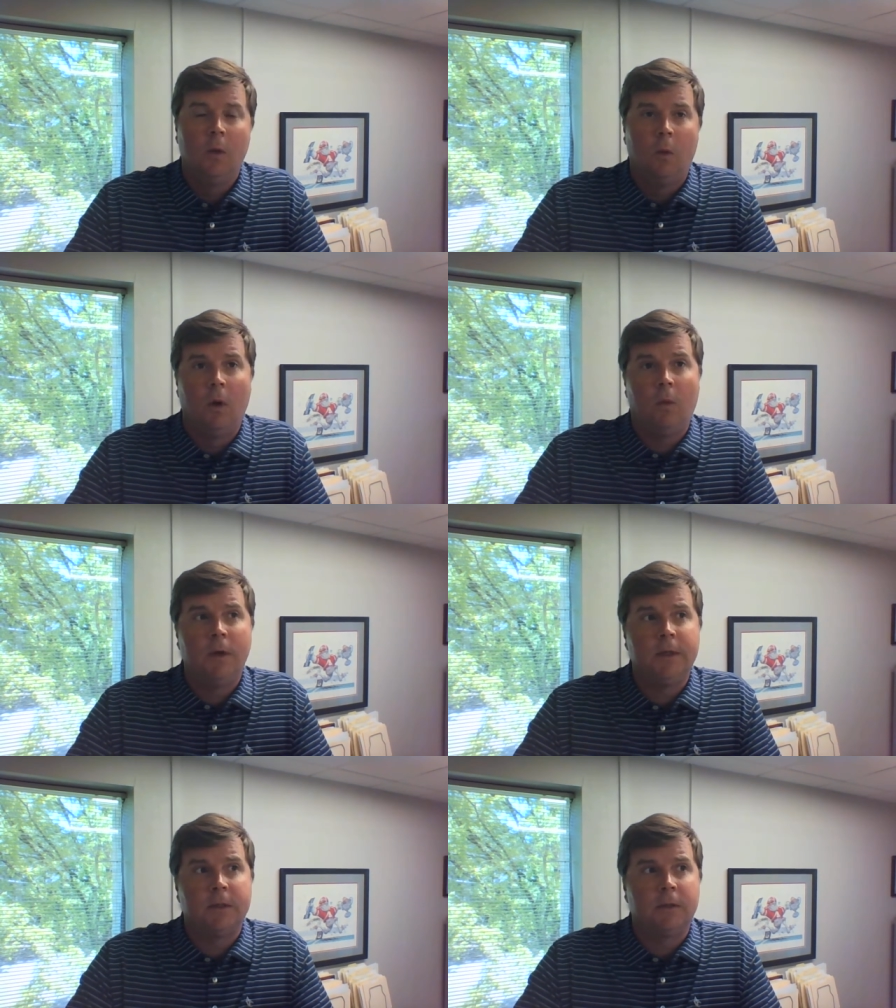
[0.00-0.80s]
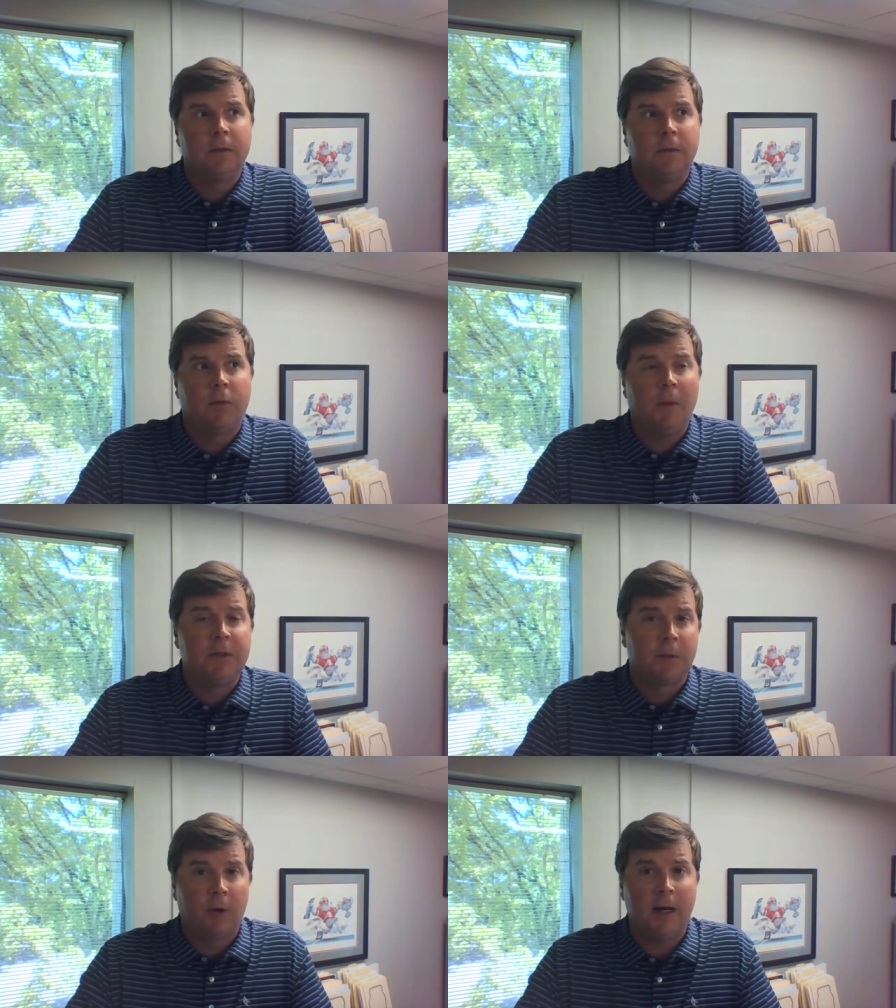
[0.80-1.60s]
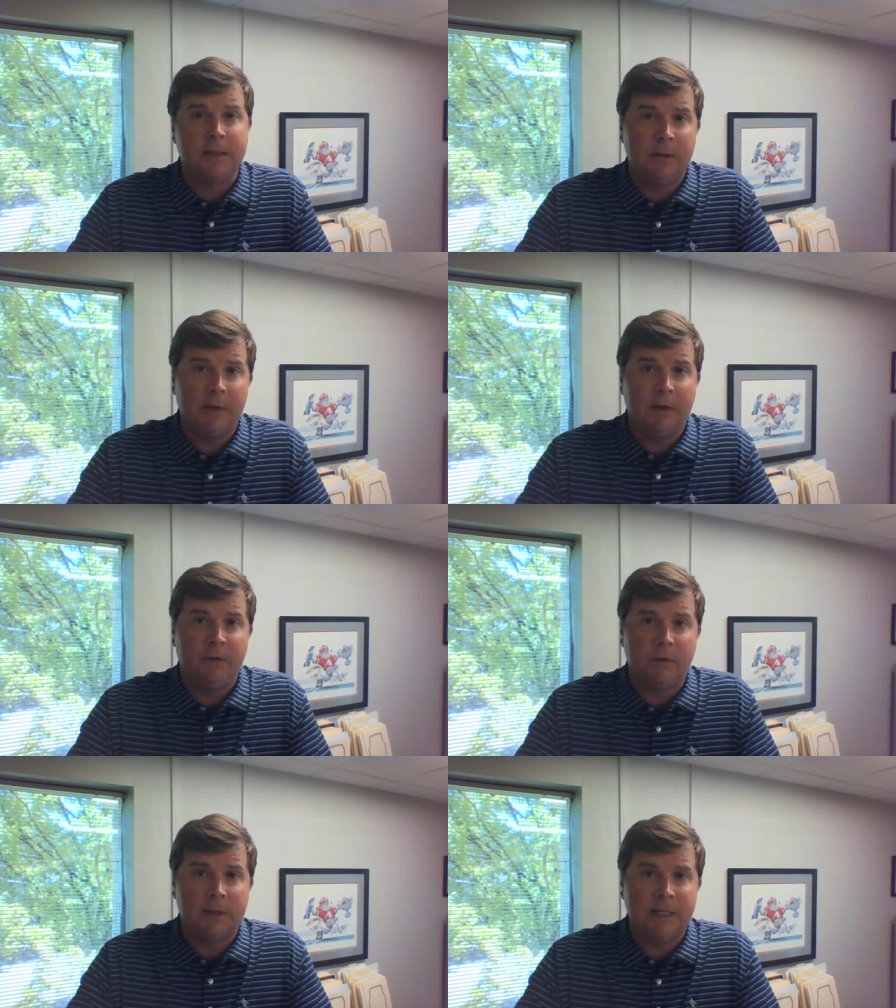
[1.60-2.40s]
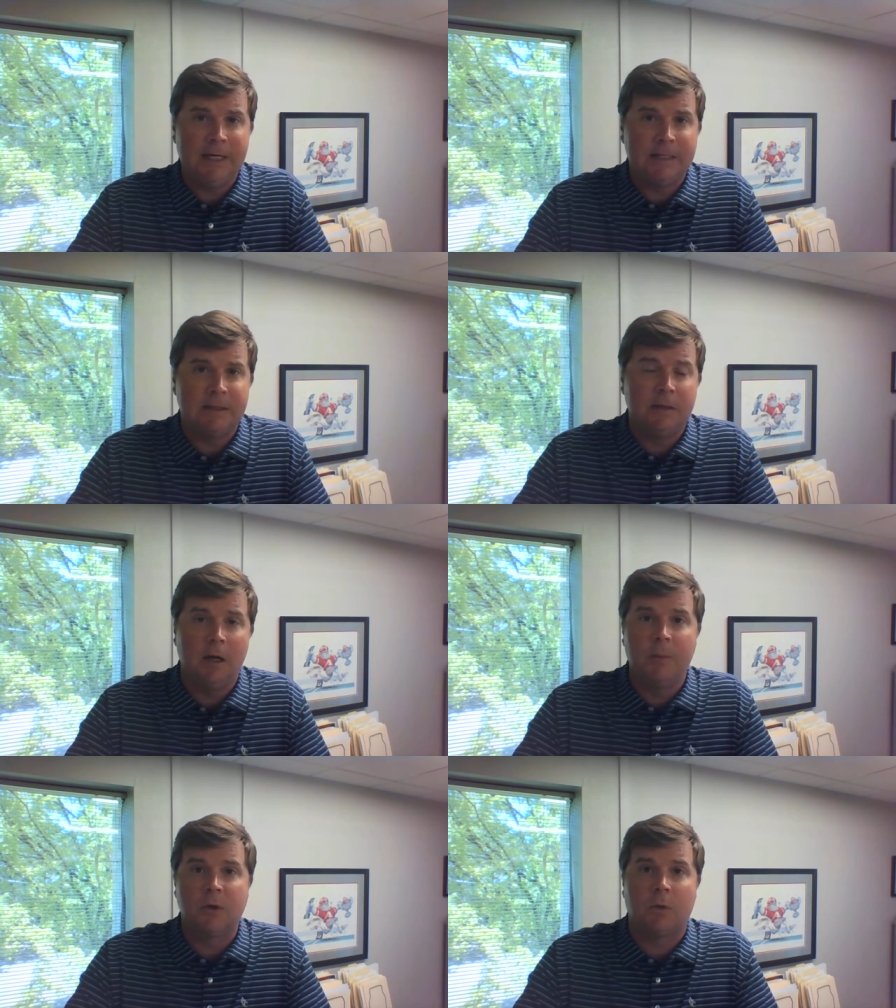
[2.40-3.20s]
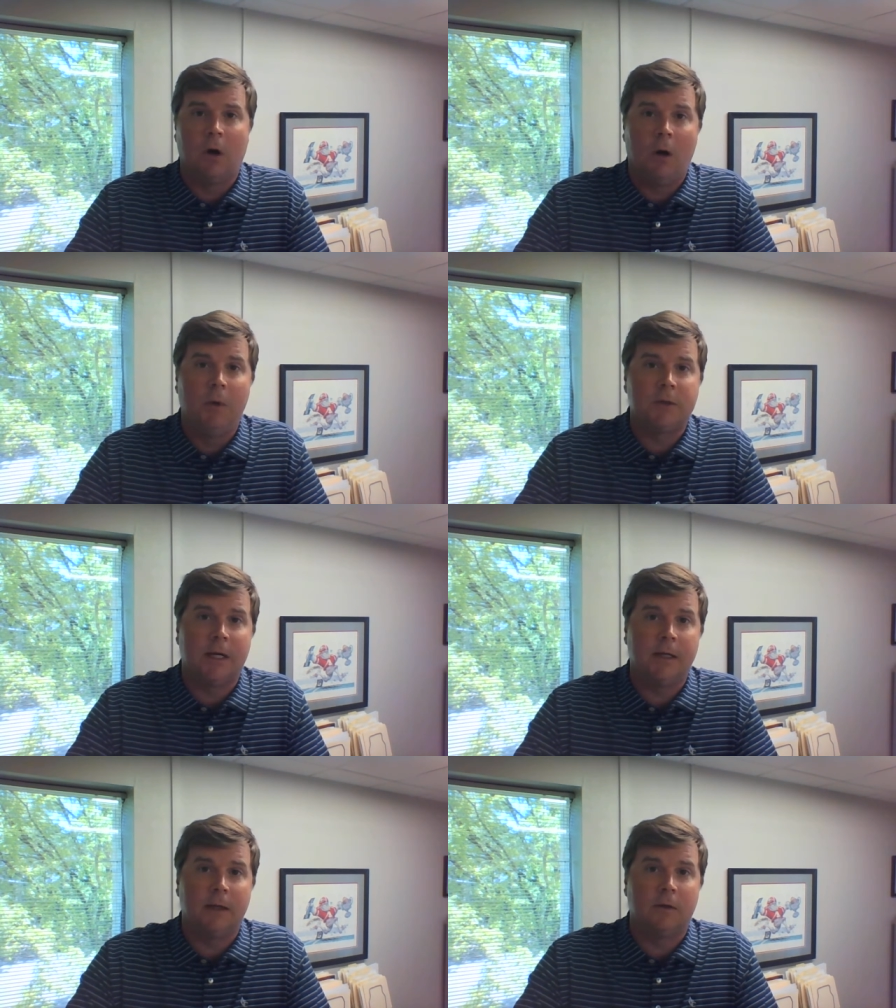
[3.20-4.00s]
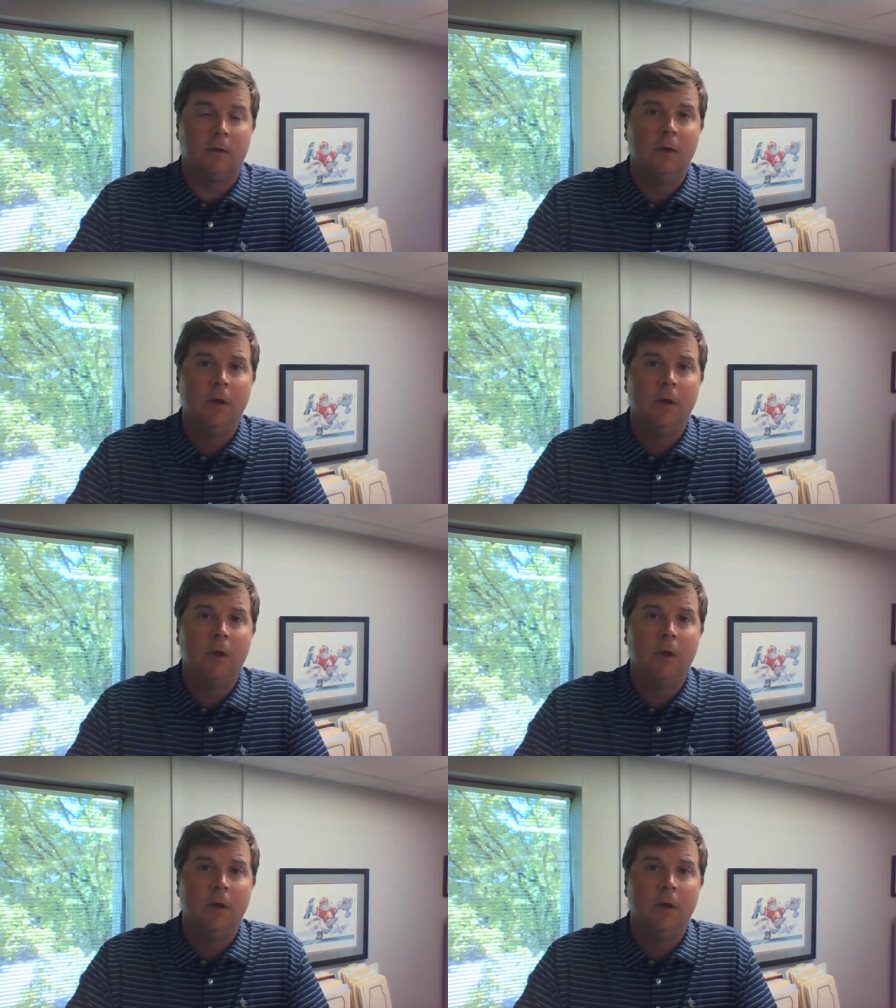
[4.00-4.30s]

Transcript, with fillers: What was probably surprising to many of you to see is the numbers were almost identical.